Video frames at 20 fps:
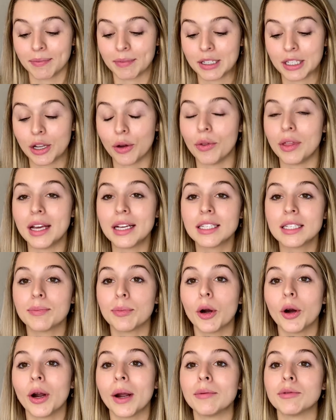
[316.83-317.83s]
So this
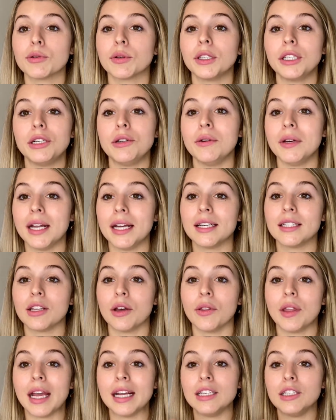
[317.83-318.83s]
program is really unique. So
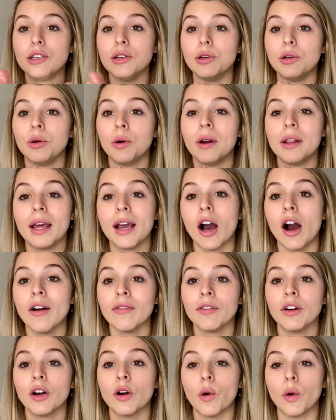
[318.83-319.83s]
they
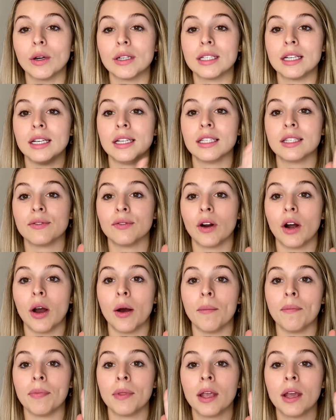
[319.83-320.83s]
offer courses
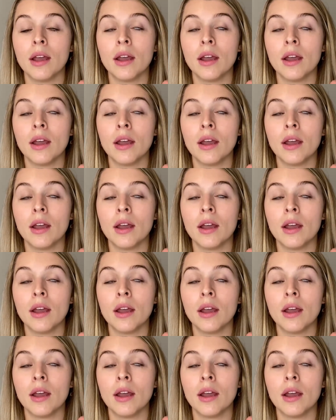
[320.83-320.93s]
from,